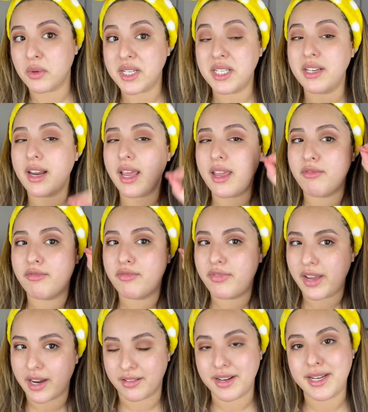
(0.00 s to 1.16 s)
did a
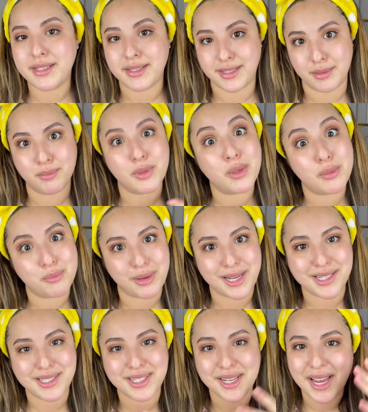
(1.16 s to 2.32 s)
very simple
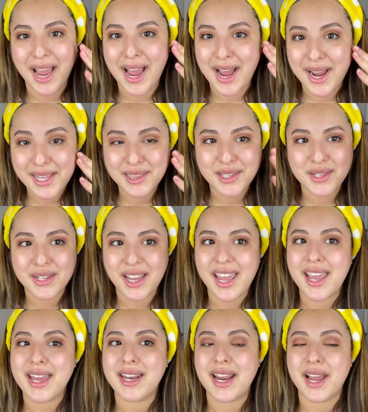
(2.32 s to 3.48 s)
basic eye look
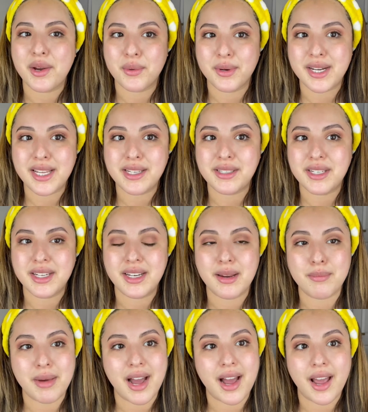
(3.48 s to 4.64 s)
and I already did
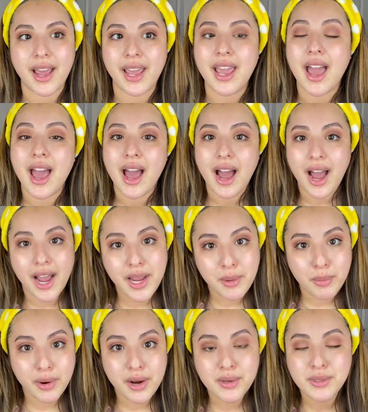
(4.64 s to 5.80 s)
my
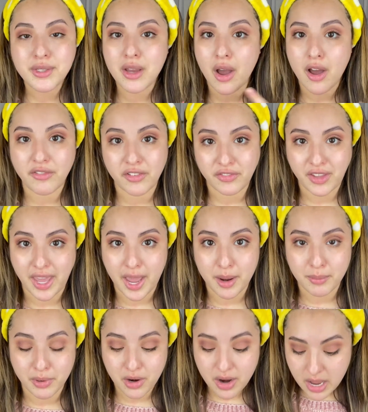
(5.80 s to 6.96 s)
eyebrows off of
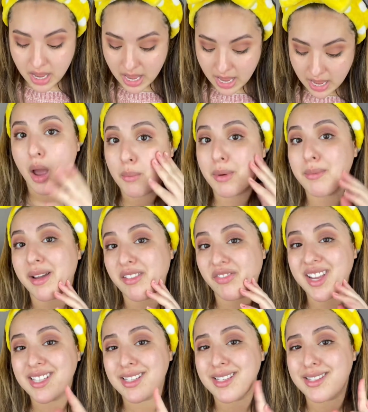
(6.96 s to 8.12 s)
camera. But my
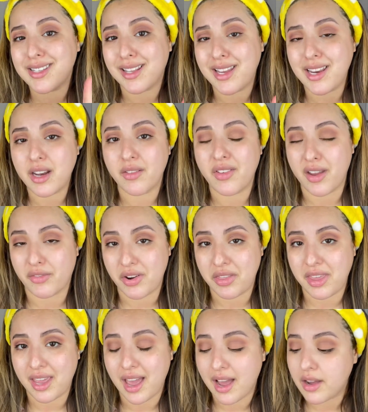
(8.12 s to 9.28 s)
face is clean of
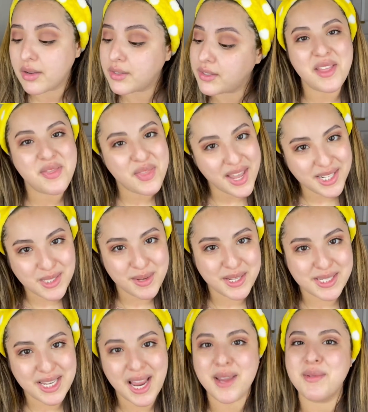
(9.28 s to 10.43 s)
everything else. And that's
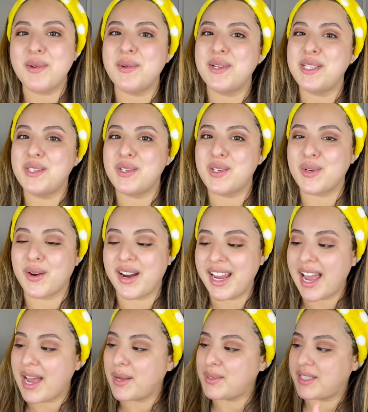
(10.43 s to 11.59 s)
because I'm going to try
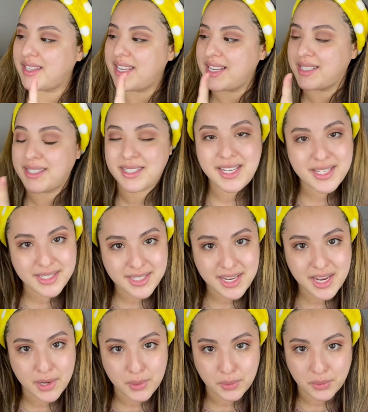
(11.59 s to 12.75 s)
out the
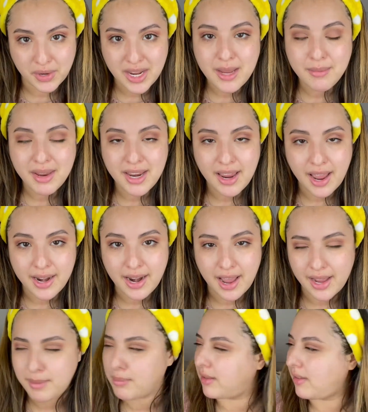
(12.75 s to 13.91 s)
CC cream, and
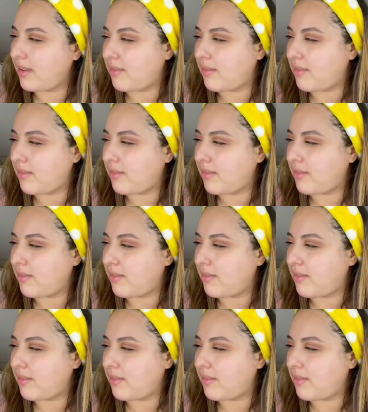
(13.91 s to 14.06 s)
I believe